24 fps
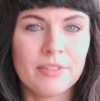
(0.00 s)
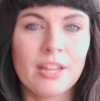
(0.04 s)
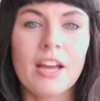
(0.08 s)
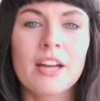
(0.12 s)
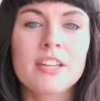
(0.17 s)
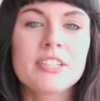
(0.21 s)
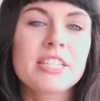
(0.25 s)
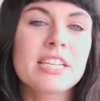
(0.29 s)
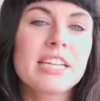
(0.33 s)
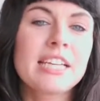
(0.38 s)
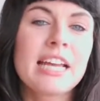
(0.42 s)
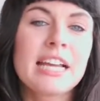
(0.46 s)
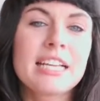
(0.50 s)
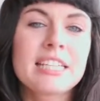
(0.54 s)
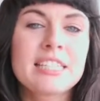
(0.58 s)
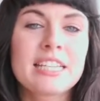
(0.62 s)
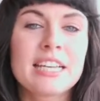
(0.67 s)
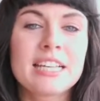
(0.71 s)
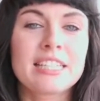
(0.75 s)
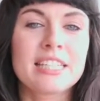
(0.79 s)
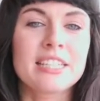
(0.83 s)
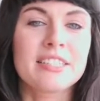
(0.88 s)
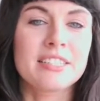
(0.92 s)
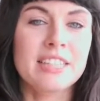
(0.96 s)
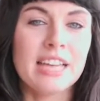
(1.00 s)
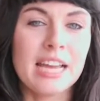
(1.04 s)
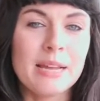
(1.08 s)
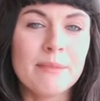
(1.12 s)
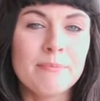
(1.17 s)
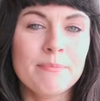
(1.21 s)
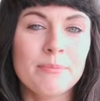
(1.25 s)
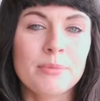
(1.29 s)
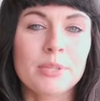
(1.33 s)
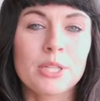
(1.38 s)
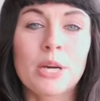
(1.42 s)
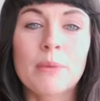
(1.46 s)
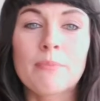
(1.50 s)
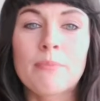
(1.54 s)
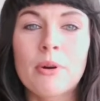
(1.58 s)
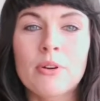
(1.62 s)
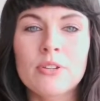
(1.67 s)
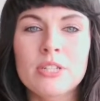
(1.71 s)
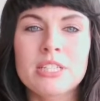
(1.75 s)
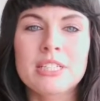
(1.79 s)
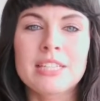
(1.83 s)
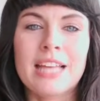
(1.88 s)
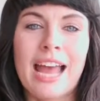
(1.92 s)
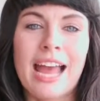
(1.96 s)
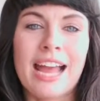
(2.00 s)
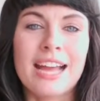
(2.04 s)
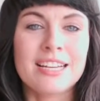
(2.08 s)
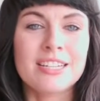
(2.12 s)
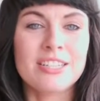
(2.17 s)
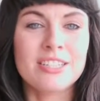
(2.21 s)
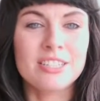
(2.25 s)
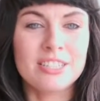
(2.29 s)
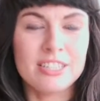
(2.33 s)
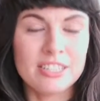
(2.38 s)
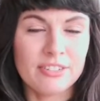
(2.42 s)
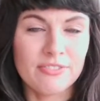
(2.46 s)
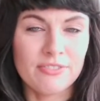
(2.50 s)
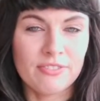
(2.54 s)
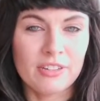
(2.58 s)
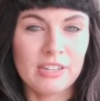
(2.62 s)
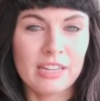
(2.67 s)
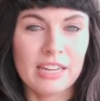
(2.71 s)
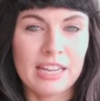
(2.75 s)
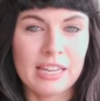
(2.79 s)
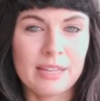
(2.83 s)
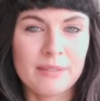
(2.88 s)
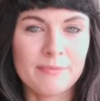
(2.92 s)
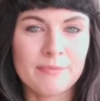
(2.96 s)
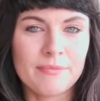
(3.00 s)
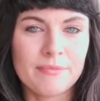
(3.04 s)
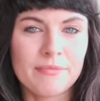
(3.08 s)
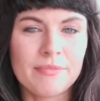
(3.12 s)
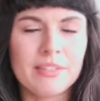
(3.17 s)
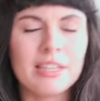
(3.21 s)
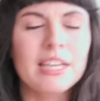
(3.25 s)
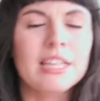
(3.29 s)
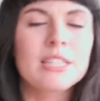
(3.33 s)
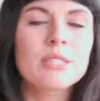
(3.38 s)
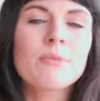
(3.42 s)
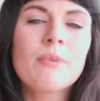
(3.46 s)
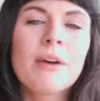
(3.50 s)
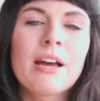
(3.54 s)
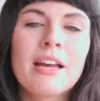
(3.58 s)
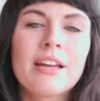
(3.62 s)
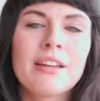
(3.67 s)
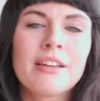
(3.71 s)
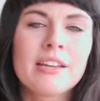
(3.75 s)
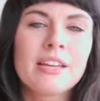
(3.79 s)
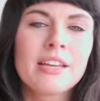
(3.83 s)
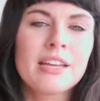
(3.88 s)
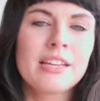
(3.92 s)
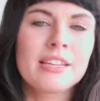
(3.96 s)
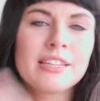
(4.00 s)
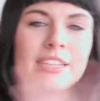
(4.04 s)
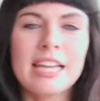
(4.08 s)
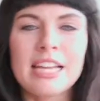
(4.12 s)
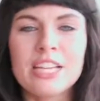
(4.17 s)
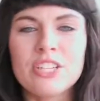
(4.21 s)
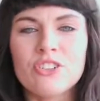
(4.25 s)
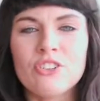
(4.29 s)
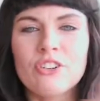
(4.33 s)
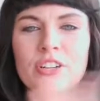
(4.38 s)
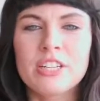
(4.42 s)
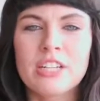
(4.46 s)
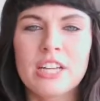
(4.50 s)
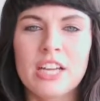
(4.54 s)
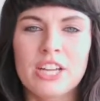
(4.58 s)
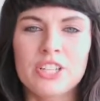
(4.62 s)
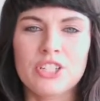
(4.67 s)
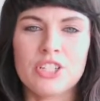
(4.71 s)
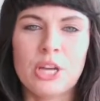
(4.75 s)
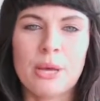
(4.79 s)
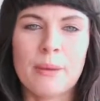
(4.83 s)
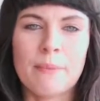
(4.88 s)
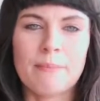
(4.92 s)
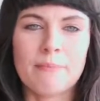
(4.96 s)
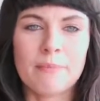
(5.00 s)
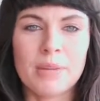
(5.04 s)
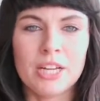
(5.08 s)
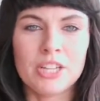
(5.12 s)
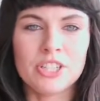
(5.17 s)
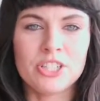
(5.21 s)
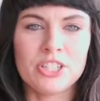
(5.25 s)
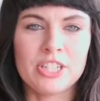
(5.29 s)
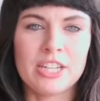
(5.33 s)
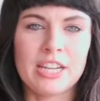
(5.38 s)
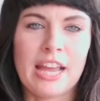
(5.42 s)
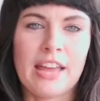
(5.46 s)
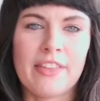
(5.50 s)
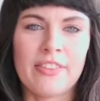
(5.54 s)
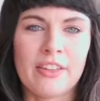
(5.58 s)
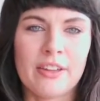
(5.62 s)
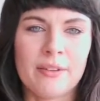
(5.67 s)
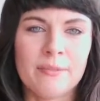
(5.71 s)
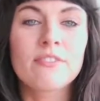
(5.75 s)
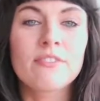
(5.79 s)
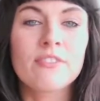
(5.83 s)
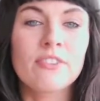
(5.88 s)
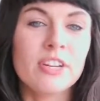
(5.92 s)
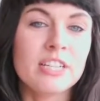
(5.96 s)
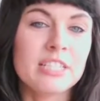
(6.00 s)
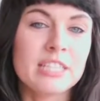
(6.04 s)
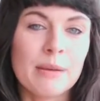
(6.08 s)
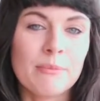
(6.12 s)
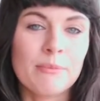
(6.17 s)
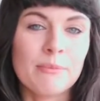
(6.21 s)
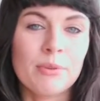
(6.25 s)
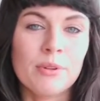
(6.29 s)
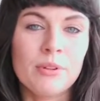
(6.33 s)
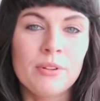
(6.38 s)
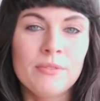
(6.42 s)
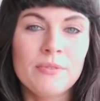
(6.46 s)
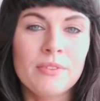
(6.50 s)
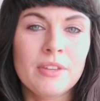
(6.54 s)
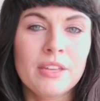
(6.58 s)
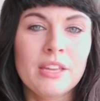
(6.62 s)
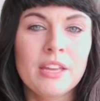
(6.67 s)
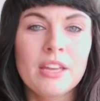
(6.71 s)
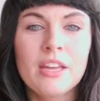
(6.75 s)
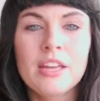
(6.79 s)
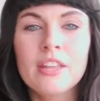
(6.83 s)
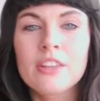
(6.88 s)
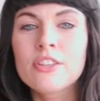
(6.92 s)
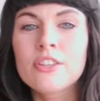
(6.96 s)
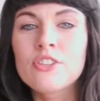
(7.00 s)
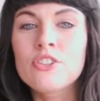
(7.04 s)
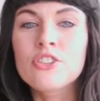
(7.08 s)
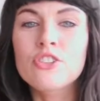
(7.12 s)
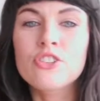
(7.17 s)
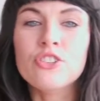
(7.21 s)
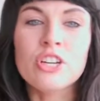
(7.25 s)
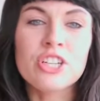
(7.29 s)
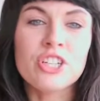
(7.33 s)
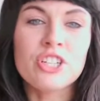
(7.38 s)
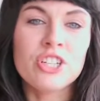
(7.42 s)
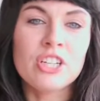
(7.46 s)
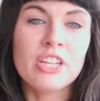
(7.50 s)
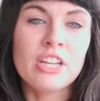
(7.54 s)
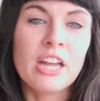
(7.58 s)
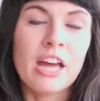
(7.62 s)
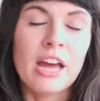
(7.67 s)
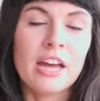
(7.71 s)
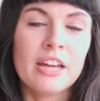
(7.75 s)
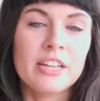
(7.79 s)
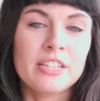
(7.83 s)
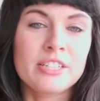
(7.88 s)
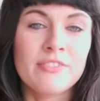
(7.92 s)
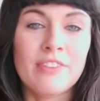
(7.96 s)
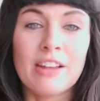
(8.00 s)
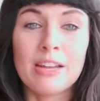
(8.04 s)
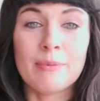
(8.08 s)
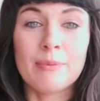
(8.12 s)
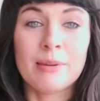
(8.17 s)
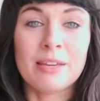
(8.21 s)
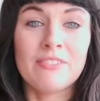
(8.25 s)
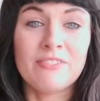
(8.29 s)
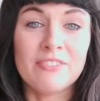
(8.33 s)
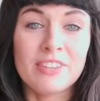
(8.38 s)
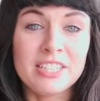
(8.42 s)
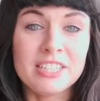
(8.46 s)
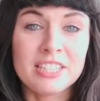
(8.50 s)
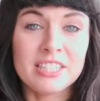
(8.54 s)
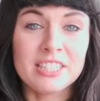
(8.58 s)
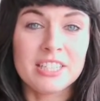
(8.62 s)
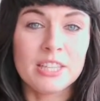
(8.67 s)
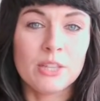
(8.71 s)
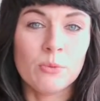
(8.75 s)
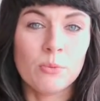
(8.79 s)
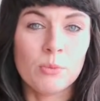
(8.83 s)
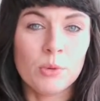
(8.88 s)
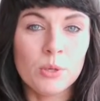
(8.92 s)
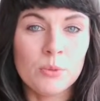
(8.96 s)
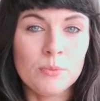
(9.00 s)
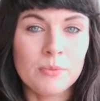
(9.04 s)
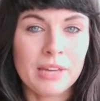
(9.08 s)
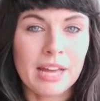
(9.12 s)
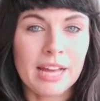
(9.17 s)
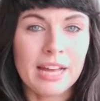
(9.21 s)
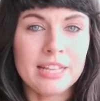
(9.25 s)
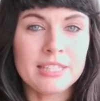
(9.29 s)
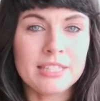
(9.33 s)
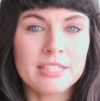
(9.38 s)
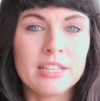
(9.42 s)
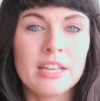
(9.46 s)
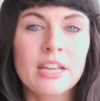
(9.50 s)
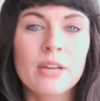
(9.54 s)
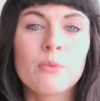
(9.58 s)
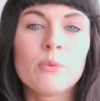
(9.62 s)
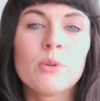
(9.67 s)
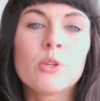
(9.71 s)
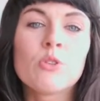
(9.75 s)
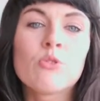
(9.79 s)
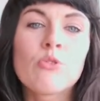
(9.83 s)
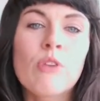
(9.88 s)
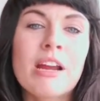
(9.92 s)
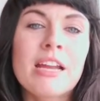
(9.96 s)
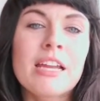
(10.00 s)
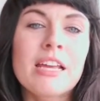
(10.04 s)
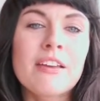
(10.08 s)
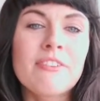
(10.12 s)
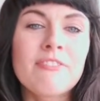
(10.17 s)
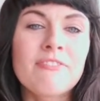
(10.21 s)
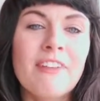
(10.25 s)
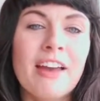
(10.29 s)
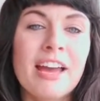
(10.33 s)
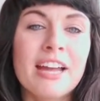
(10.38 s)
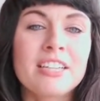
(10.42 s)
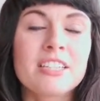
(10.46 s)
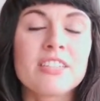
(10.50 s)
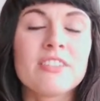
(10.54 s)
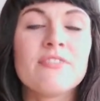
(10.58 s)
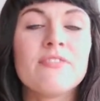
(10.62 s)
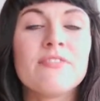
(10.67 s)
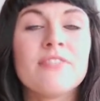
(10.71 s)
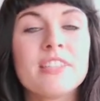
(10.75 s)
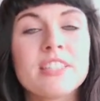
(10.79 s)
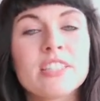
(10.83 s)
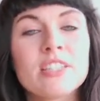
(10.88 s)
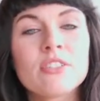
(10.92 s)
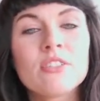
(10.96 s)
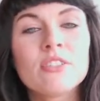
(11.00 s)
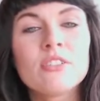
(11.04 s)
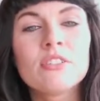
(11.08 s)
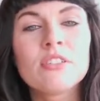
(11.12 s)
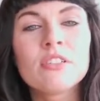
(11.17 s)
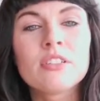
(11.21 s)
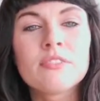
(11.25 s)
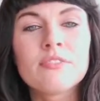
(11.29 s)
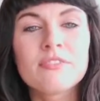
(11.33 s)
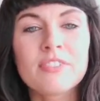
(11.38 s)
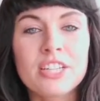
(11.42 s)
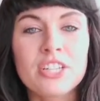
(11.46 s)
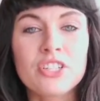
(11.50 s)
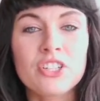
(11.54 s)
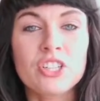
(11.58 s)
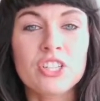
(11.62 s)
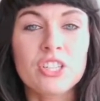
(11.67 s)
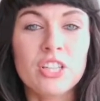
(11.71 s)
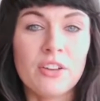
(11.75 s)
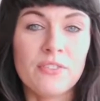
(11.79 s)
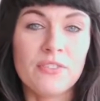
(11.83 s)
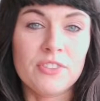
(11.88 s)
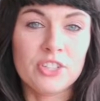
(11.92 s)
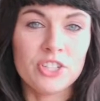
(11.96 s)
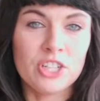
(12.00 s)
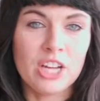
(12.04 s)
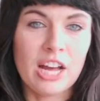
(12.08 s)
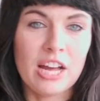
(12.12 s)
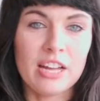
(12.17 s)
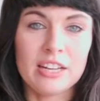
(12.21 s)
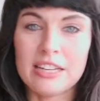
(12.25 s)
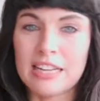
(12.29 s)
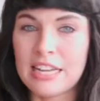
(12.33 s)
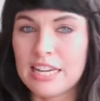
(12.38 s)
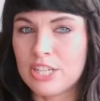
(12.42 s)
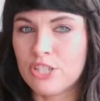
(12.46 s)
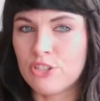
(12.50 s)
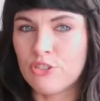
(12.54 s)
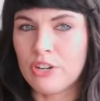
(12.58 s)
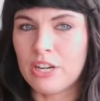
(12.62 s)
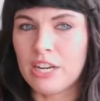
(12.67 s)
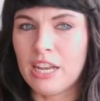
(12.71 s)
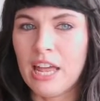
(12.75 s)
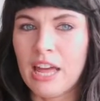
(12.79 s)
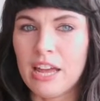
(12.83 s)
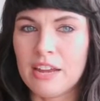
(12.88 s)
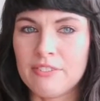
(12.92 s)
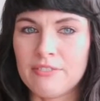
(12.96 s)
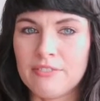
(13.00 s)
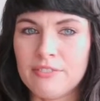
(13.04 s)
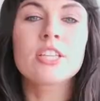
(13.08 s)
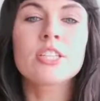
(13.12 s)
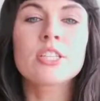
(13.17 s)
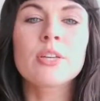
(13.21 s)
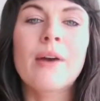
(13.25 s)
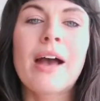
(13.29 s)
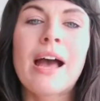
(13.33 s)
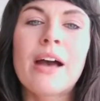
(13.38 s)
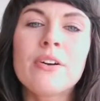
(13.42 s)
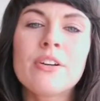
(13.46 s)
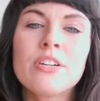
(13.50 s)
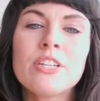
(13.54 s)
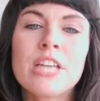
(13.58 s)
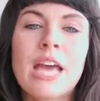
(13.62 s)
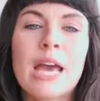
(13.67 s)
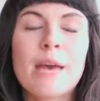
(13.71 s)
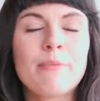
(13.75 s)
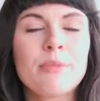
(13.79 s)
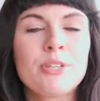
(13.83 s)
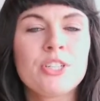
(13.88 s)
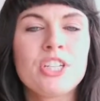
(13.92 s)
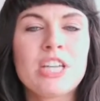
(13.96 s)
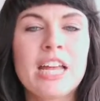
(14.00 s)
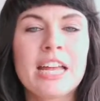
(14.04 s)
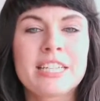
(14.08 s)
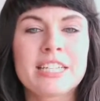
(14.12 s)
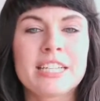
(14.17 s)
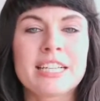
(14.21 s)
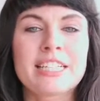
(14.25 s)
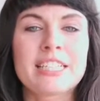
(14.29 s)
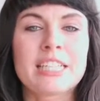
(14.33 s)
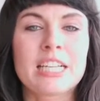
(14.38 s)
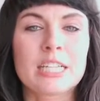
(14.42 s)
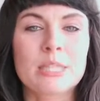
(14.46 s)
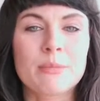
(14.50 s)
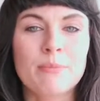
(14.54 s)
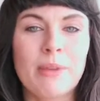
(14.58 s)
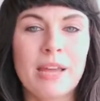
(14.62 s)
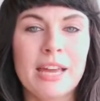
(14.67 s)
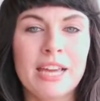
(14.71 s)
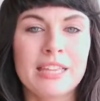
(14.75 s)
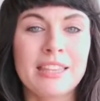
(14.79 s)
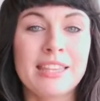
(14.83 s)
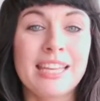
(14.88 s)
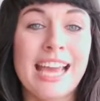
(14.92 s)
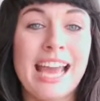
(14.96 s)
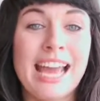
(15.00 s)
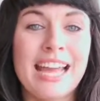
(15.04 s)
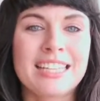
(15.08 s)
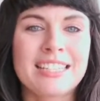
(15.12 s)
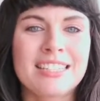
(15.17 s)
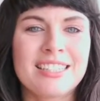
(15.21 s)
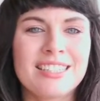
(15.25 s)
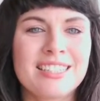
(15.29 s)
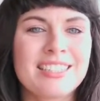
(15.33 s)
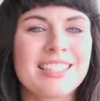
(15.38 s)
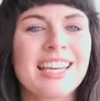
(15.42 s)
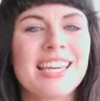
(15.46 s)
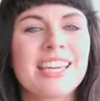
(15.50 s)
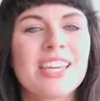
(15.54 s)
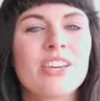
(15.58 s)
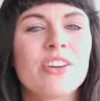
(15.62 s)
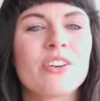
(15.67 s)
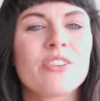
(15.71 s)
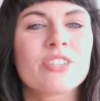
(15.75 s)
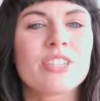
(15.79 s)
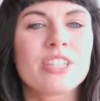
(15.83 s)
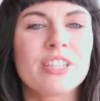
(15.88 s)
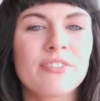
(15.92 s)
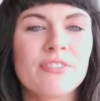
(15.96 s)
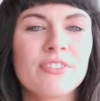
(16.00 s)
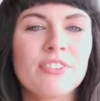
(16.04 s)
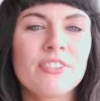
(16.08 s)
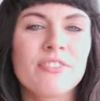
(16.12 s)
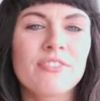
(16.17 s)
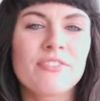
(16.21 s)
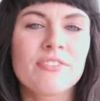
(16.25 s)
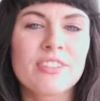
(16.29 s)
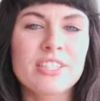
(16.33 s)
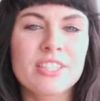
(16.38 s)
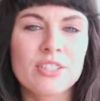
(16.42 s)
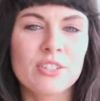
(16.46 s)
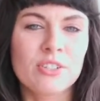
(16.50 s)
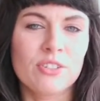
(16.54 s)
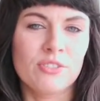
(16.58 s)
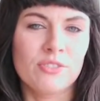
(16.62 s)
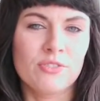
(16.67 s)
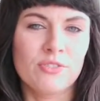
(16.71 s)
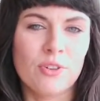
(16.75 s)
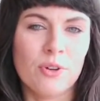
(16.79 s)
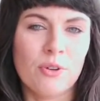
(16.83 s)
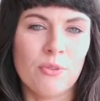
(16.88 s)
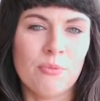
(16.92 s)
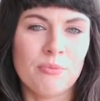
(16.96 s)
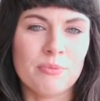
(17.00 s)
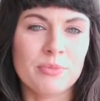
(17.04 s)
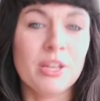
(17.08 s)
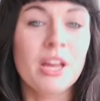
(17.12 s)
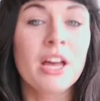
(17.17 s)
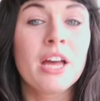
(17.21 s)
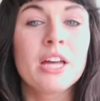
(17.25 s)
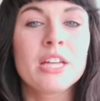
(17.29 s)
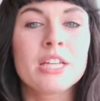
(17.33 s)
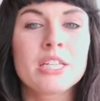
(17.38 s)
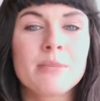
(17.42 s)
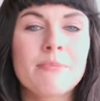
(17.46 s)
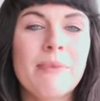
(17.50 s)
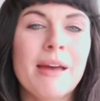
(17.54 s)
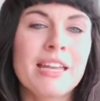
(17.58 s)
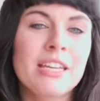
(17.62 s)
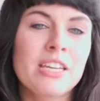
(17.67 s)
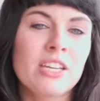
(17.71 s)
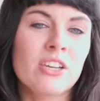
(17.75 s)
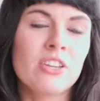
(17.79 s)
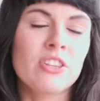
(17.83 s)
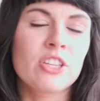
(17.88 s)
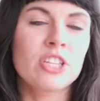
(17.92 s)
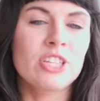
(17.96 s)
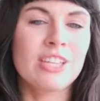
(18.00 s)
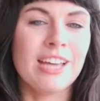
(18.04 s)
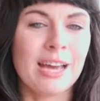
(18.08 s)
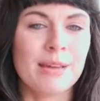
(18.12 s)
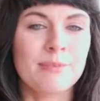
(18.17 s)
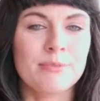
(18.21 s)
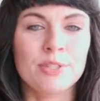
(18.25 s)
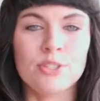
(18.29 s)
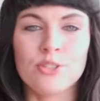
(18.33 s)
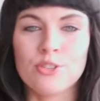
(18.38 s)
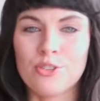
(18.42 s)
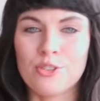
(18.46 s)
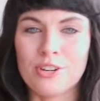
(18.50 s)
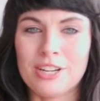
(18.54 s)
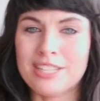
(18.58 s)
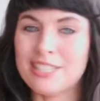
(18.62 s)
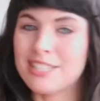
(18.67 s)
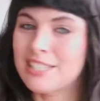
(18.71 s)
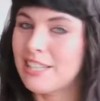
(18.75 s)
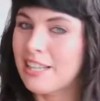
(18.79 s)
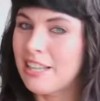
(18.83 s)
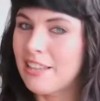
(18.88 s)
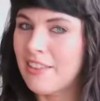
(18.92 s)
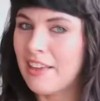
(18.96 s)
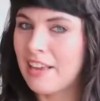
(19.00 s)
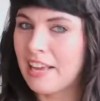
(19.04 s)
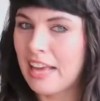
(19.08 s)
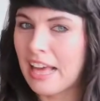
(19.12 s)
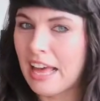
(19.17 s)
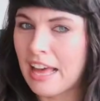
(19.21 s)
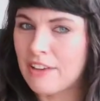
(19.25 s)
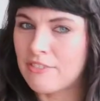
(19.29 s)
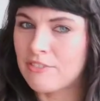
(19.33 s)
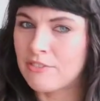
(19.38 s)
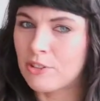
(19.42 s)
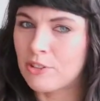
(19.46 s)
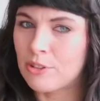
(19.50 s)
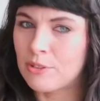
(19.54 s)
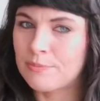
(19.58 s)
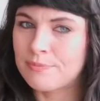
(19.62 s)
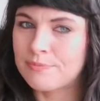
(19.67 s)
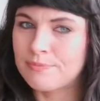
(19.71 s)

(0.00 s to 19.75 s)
Our DNA stays the same, but our bodies act differently. It's where nature and nurture merge together. For example, the nutrition a developing fetus in the womb gets will greatly affect the physical features of the child later in life. So how could epigenetics explain the Ents taking on different physical forms depending on the types of trees that they care for?